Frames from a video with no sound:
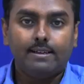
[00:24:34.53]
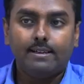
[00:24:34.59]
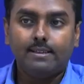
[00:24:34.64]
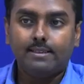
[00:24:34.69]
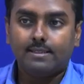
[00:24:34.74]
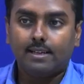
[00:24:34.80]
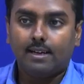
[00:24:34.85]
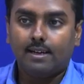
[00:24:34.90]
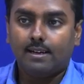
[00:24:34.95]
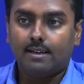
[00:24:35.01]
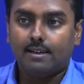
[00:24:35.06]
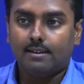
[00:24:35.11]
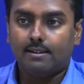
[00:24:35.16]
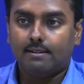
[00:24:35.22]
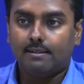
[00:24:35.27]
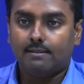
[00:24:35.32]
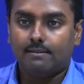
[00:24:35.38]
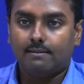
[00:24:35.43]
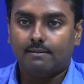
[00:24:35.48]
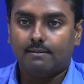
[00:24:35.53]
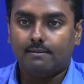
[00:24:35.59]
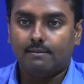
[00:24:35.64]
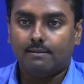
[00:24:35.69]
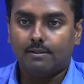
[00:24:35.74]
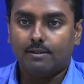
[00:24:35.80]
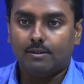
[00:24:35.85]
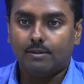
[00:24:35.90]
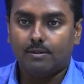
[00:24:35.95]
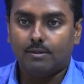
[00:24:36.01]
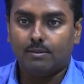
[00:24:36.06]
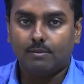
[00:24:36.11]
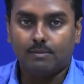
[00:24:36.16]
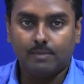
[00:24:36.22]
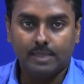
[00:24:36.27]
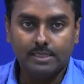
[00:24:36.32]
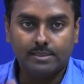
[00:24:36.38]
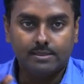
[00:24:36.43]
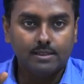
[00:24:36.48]
is a
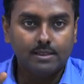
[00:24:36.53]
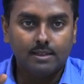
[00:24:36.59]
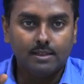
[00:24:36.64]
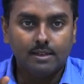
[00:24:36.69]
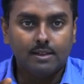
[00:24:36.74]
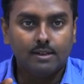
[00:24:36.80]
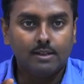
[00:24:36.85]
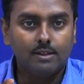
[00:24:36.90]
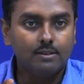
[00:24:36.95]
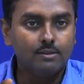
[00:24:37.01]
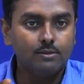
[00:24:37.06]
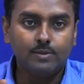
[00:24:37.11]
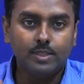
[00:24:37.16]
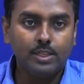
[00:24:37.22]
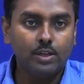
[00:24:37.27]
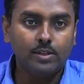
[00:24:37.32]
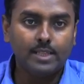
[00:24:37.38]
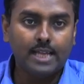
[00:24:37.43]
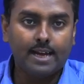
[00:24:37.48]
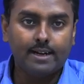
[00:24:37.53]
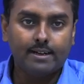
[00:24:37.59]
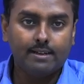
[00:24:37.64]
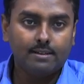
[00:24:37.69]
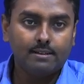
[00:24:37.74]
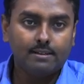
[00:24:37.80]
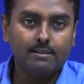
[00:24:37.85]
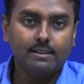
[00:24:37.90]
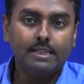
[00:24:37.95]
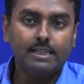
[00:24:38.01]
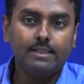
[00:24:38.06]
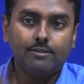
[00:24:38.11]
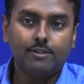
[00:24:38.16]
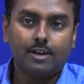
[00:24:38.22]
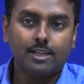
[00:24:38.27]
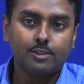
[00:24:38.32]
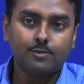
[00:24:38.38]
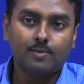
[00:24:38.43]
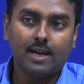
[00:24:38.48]
means we know that in
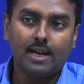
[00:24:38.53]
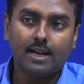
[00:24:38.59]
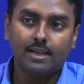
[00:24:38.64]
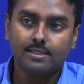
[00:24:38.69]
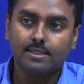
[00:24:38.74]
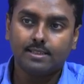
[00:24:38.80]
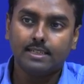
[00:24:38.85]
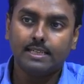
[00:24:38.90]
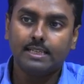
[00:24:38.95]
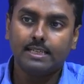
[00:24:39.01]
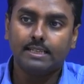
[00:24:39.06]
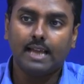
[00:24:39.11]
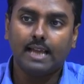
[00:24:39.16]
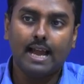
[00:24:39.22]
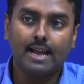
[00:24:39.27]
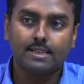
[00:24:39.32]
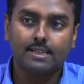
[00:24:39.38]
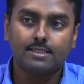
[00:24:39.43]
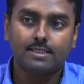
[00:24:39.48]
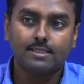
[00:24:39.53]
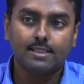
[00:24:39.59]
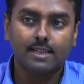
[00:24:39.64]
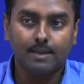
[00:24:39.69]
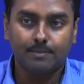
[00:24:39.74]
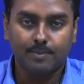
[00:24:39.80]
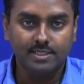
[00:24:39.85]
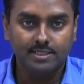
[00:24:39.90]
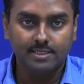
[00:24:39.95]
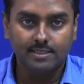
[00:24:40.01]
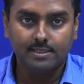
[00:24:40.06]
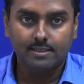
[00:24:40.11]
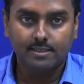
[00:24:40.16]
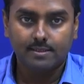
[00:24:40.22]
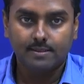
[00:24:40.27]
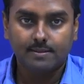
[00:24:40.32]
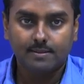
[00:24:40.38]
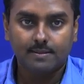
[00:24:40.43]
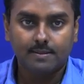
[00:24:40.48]
reverse bias it acts as a capacitor,
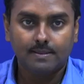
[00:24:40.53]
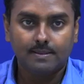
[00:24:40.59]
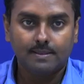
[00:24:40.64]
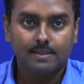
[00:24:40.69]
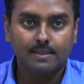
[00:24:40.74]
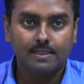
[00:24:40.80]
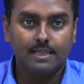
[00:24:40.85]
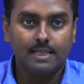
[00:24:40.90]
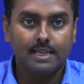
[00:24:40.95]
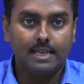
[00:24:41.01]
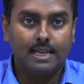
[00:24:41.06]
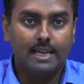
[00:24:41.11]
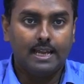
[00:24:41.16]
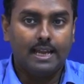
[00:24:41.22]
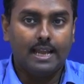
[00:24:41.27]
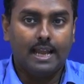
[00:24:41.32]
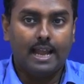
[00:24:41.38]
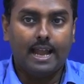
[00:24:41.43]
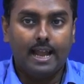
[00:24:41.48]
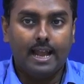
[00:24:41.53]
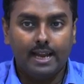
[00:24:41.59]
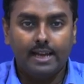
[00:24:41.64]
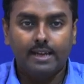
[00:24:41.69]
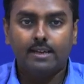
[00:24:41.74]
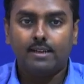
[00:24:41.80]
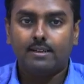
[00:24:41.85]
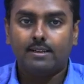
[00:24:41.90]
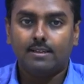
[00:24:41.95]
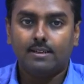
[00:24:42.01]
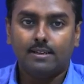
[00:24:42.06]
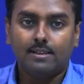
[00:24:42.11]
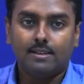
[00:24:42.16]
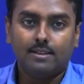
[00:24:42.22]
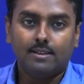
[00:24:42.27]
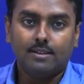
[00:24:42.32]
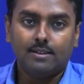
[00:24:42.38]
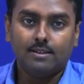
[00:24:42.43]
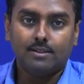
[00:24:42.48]
and
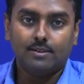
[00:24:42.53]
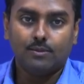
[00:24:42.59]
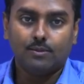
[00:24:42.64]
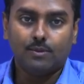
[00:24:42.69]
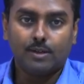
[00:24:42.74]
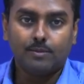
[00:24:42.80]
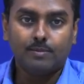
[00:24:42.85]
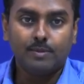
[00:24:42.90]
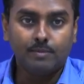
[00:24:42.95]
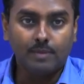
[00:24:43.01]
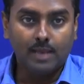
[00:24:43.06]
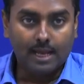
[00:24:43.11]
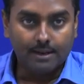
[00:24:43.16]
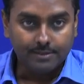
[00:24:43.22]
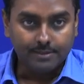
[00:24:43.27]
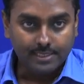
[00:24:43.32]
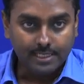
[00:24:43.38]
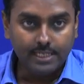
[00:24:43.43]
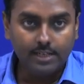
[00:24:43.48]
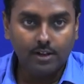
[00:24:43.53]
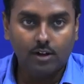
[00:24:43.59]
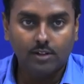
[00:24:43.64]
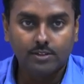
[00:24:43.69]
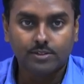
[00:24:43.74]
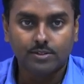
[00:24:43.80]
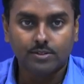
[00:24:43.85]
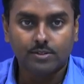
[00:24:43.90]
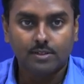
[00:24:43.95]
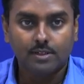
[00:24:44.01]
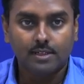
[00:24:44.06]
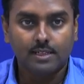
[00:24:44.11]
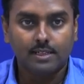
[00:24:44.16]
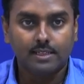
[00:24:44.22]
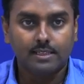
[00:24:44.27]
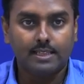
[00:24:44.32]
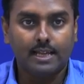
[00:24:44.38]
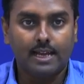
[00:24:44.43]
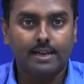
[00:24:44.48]
what people have seen also
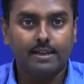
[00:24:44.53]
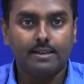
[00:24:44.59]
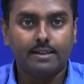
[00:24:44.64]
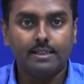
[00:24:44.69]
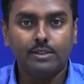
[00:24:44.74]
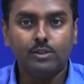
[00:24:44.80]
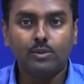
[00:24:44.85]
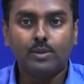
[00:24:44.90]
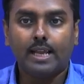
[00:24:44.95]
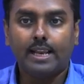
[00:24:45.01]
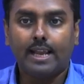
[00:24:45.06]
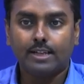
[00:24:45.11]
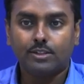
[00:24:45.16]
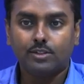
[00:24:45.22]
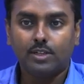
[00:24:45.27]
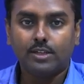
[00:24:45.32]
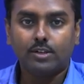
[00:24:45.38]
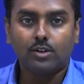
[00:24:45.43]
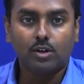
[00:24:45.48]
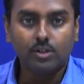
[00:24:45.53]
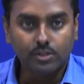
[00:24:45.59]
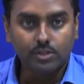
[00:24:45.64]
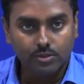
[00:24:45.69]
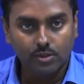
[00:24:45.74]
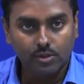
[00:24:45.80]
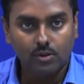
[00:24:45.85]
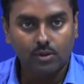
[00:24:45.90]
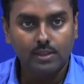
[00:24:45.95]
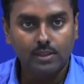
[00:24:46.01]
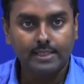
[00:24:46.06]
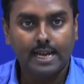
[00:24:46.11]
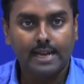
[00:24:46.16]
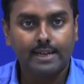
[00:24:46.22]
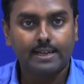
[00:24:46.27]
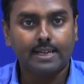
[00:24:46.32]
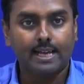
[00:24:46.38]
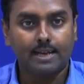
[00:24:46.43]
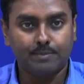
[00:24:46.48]
that you can actually control
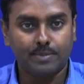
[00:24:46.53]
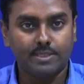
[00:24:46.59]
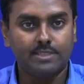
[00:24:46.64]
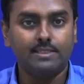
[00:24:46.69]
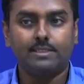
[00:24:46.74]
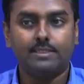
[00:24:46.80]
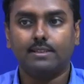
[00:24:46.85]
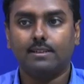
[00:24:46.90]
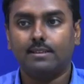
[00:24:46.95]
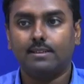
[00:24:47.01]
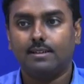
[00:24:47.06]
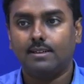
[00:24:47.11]
that capacitor